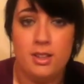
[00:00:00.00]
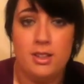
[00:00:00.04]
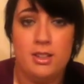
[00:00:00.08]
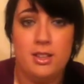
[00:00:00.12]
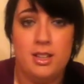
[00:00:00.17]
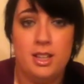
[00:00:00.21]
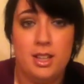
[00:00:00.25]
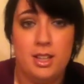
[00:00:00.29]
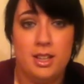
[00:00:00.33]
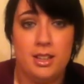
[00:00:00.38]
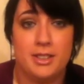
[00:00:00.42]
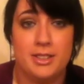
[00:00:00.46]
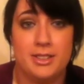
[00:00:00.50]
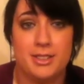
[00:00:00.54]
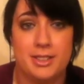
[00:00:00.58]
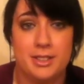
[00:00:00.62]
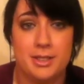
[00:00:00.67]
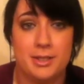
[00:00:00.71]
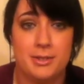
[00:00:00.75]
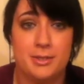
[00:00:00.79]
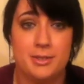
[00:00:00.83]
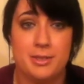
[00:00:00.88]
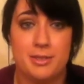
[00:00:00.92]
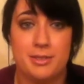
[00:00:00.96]
yeah,
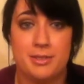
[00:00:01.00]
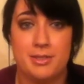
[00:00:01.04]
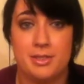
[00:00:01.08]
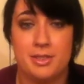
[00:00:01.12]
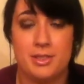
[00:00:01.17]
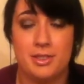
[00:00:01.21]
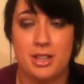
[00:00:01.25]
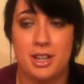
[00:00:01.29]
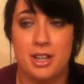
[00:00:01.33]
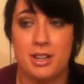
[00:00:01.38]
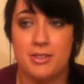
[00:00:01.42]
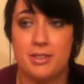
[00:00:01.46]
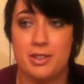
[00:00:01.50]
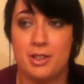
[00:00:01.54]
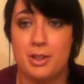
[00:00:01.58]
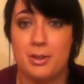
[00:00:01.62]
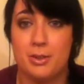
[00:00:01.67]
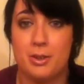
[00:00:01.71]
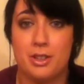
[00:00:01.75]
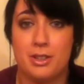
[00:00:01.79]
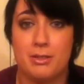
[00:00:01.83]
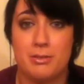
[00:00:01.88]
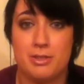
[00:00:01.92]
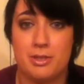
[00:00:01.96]
so I'm just going to have a
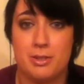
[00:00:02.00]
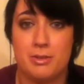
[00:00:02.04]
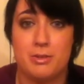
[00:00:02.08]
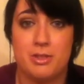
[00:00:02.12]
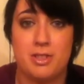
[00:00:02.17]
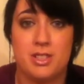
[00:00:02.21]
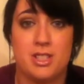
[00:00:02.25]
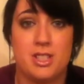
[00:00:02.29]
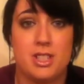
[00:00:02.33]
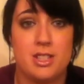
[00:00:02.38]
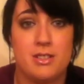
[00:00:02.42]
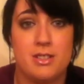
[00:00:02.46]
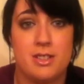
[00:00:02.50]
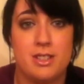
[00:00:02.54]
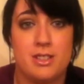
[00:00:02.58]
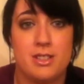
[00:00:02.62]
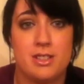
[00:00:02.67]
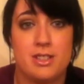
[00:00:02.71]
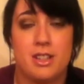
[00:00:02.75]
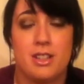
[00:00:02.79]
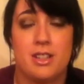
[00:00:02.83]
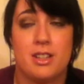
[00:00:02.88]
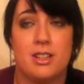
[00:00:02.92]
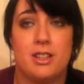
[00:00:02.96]
go at doing a
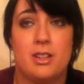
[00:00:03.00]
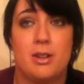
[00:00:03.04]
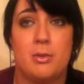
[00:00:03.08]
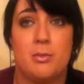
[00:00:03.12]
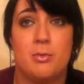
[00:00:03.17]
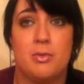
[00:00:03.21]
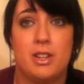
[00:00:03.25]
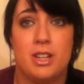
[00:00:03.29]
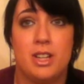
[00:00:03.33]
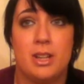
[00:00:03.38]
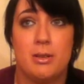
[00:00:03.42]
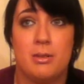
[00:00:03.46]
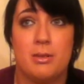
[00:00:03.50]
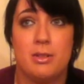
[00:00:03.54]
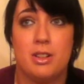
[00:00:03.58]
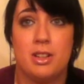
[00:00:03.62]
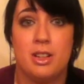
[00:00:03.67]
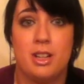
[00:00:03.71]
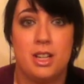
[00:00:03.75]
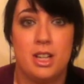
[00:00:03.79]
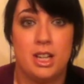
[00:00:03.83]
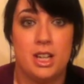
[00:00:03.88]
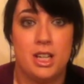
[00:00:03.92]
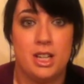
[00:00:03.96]
series, and hopefully that will
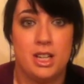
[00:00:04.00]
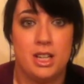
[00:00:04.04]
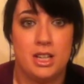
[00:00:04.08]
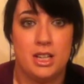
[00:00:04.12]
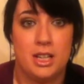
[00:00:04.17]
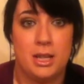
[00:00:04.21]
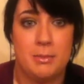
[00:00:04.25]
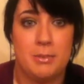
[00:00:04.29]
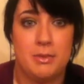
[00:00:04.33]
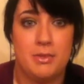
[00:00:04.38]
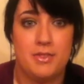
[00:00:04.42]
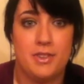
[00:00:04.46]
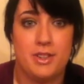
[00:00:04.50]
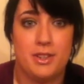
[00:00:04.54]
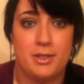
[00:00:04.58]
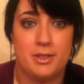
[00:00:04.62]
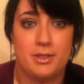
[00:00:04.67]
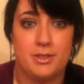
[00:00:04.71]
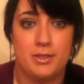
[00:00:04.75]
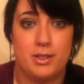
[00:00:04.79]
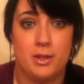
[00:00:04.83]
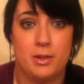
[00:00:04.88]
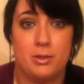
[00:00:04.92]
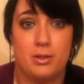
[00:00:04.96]
keep the
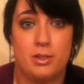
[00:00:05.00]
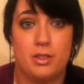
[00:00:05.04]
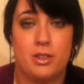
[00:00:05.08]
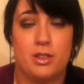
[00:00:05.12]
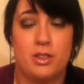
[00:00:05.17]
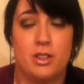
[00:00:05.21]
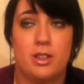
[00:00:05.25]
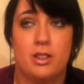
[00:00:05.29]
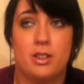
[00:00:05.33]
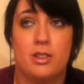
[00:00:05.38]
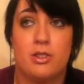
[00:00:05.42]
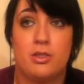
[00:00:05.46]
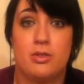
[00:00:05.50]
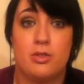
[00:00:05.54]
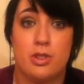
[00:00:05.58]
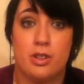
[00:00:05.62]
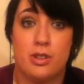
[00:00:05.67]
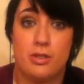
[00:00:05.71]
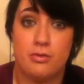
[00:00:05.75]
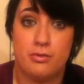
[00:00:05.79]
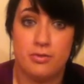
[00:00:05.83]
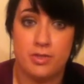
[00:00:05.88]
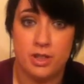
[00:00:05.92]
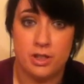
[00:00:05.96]
videos flowing. I'm going to try
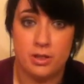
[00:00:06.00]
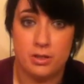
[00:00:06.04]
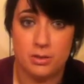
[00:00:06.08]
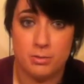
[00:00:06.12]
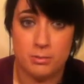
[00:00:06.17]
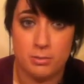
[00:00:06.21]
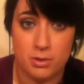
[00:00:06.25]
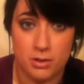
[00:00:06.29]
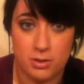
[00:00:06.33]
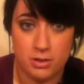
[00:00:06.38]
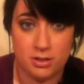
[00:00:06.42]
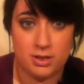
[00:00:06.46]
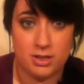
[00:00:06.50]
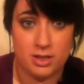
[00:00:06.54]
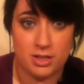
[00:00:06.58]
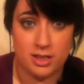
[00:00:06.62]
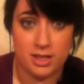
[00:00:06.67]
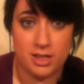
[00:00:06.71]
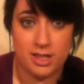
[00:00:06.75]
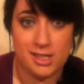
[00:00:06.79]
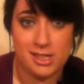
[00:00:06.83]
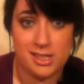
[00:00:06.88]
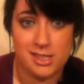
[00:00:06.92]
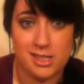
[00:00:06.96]
and video them all
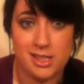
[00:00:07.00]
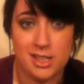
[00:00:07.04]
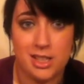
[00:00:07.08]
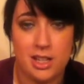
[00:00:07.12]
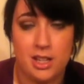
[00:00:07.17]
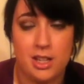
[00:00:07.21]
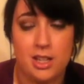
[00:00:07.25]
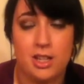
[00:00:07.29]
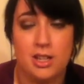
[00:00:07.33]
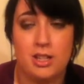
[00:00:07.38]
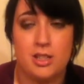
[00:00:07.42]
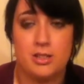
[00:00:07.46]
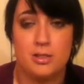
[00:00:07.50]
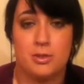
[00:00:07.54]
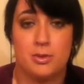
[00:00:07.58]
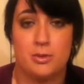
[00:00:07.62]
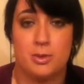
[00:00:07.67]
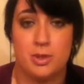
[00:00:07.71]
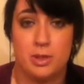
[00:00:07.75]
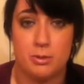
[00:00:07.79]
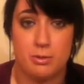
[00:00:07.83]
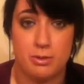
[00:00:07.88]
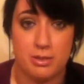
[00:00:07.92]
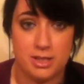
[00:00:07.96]
tonight, so
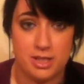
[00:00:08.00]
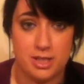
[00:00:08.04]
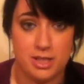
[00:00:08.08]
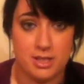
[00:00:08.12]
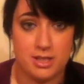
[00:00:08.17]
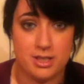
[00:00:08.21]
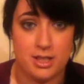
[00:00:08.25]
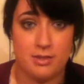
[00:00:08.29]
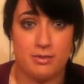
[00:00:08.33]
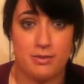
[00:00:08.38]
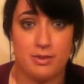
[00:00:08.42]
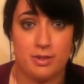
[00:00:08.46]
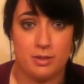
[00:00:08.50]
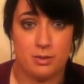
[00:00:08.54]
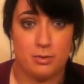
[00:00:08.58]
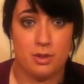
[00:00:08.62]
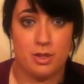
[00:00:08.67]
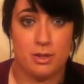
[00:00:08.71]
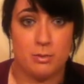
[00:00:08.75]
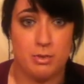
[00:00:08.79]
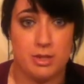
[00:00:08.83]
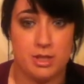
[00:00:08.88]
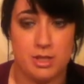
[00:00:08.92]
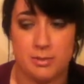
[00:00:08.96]
you will see this outfit
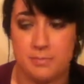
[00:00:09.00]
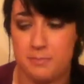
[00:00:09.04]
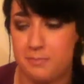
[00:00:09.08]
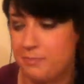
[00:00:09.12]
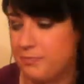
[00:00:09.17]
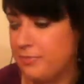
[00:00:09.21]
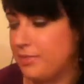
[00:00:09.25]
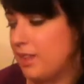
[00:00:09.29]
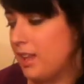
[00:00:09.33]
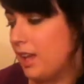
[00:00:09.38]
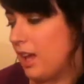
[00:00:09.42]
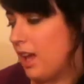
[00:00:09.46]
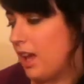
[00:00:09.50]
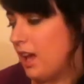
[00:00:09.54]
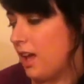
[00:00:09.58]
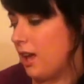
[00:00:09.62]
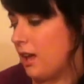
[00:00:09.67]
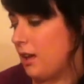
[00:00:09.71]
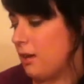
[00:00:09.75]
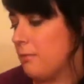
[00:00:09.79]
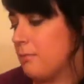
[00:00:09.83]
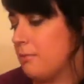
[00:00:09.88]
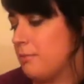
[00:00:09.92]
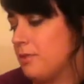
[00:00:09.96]
quite a bit.
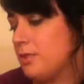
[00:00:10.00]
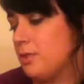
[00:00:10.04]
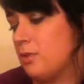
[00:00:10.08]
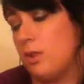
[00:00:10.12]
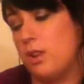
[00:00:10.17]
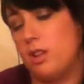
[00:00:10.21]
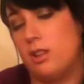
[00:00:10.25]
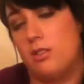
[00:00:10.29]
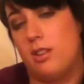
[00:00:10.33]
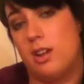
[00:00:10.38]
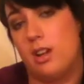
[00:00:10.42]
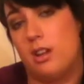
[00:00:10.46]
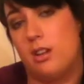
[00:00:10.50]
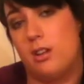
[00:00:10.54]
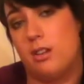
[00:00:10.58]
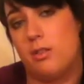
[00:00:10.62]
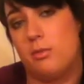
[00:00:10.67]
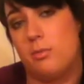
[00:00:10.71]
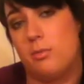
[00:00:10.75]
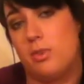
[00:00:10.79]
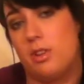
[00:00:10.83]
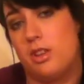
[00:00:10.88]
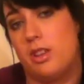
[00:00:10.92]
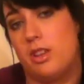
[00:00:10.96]
So I'll crack
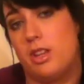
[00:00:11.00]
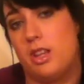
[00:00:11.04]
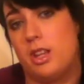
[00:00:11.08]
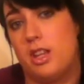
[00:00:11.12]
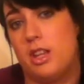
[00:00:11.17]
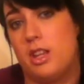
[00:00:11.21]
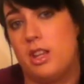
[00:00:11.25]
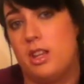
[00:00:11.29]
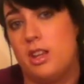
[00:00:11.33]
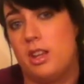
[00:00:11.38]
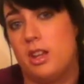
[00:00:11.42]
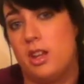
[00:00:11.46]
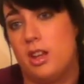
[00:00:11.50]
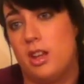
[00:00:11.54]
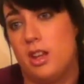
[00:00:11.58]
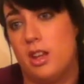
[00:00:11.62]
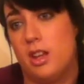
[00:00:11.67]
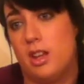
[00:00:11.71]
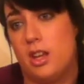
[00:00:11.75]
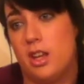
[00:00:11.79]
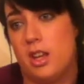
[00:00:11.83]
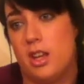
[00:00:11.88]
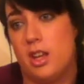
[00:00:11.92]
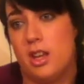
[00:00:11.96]
on with the
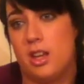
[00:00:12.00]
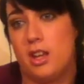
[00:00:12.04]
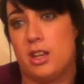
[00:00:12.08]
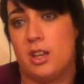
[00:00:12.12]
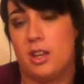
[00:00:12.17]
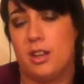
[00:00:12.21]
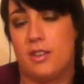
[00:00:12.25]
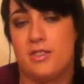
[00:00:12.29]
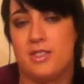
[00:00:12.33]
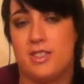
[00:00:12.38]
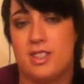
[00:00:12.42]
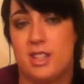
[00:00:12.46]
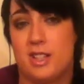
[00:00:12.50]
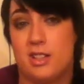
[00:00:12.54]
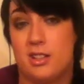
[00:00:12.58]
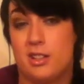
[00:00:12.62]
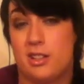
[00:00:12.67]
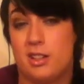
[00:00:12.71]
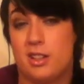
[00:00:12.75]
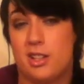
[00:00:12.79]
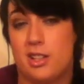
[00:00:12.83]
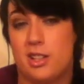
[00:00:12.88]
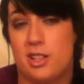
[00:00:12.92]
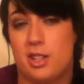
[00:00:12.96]
kind of single
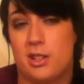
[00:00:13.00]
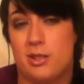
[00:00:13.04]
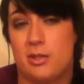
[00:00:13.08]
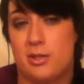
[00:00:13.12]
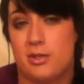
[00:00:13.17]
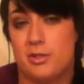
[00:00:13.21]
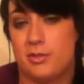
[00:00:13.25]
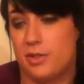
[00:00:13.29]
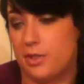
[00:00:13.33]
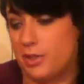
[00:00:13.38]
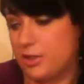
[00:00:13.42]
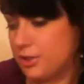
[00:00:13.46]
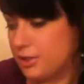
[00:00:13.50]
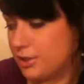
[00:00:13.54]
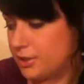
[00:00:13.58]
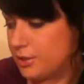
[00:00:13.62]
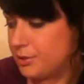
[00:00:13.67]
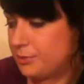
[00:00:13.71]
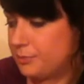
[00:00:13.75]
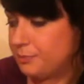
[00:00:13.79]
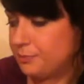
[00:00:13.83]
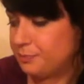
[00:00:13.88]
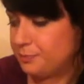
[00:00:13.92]
eyeshadows first.